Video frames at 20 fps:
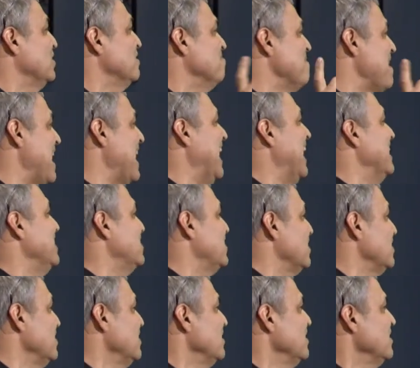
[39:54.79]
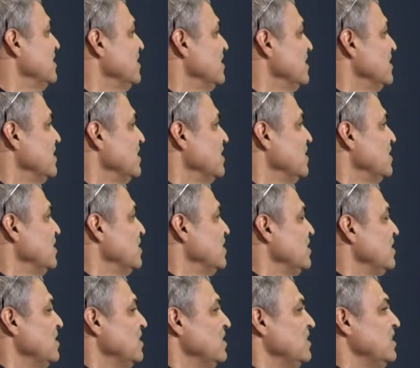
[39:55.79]
mind.
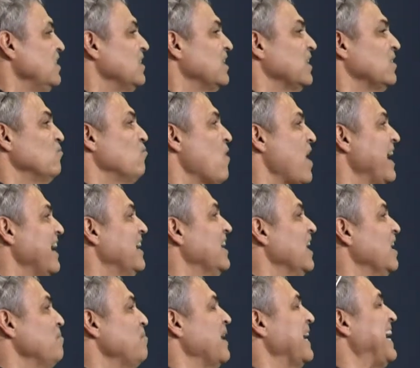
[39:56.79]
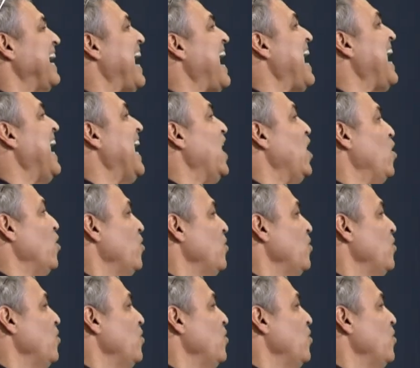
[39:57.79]
You could wake up a cow.